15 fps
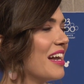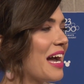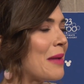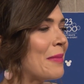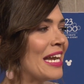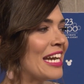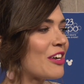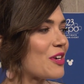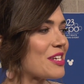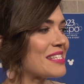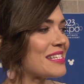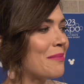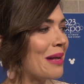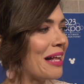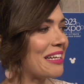I mean,
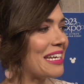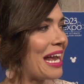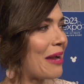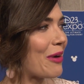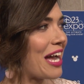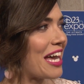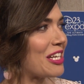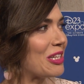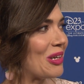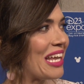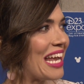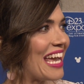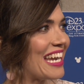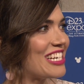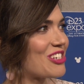Kristen Bell and I were kind of
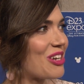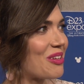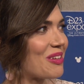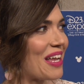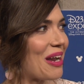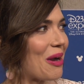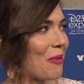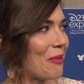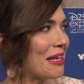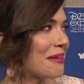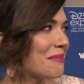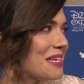looking at each other like, are we going to